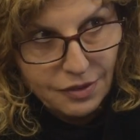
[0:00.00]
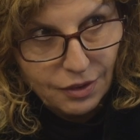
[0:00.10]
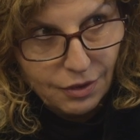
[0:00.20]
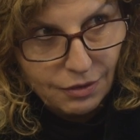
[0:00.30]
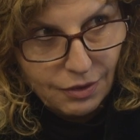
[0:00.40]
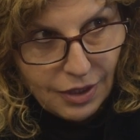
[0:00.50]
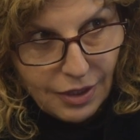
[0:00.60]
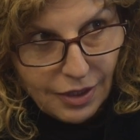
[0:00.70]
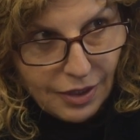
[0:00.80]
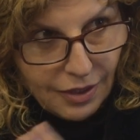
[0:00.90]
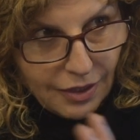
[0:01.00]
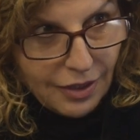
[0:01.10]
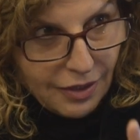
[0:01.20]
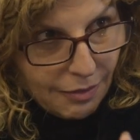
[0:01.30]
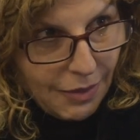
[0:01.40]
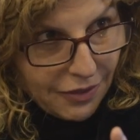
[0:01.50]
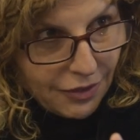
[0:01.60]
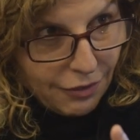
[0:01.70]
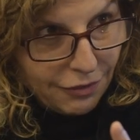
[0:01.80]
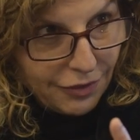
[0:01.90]
So the
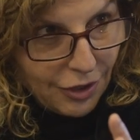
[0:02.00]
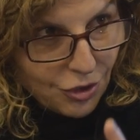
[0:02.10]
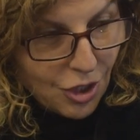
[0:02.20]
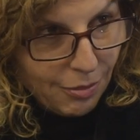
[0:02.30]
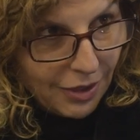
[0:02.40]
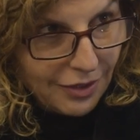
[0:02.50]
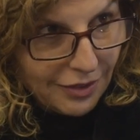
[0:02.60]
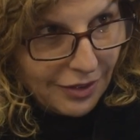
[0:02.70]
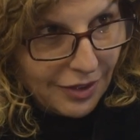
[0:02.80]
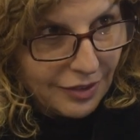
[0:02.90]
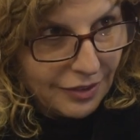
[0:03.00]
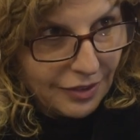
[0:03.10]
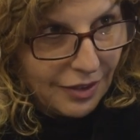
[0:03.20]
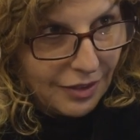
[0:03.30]
month of October is